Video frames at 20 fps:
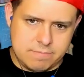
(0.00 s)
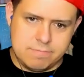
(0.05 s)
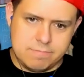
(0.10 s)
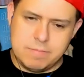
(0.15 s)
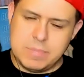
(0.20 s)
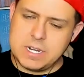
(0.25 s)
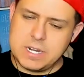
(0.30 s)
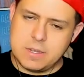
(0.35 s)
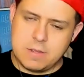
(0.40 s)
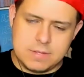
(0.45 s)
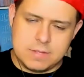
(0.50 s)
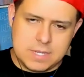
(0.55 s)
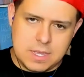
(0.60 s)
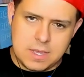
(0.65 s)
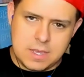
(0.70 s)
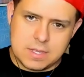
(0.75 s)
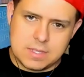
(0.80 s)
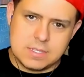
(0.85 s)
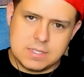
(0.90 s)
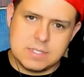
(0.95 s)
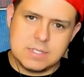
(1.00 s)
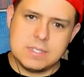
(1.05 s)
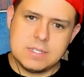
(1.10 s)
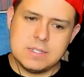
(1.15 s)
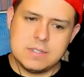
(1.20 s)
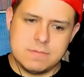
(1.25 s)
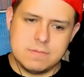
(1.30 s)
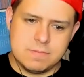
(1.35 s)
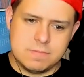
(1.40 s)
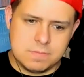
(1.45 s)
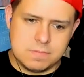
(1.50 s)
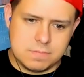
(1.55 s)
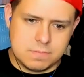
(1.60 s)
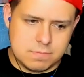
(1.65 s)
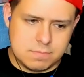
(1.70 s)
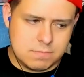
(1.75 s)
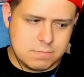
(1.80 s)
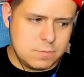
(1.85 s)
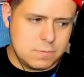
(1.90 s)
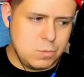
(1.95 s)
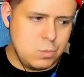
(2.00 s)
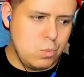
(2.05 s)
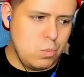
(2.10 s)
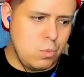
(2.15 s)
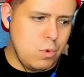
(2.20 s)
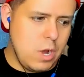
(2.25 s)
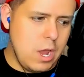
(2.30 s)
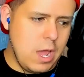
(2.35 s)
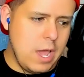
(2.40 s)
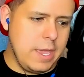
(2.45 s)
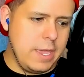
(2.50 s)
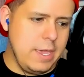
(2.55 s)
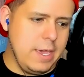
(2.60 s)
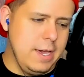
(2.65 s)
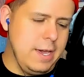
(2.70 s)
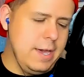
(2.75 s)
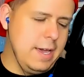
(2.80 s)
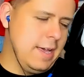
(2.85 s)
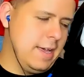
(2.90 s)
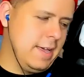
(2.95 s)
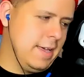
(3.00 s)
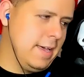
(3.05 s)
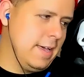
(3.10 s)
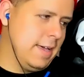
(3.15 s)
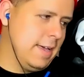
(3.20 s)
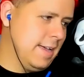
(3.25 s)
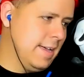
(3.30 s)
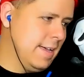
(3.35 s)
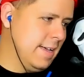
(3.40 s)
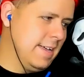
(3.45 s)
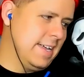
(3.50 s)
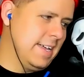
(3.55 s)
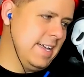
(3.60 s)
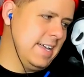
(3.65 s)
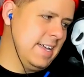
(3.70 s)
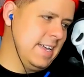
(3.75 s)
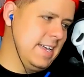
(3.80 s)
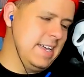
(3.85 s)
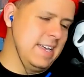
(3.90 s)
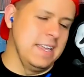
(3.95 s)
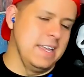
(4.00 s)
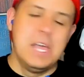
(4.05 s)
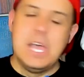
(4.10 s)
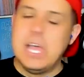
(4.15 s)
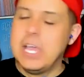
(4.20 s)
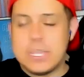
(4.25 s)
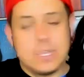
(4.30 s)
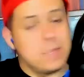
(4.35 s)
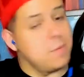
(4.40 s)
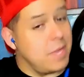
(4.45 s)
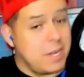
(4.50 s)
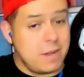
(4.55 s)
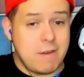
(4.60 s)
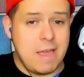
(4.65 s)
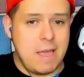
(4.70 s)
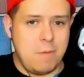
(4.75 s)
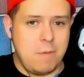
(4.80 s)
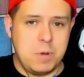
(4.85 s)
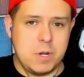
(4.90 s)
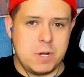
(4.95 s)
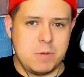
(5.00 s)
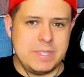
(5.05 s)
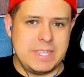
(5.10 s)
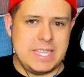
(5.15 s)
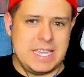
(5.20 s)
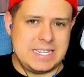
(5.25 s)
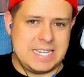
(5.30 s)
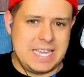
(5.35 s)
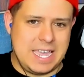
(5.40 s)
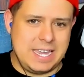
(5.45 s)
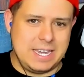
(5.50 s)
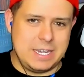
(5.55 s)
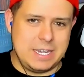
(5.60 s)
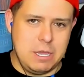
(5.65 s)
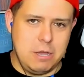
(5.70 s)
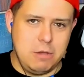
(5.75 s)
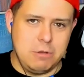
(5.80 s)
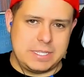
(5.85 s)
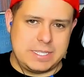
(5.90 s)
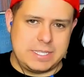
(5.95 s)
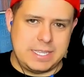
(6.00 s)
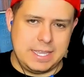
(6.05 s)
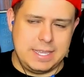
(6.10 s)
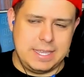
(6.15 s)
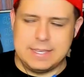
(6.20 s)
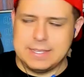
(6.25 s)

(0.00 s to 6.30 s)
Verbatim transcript: Better go talk to Raya. You better help her with that diagnosis.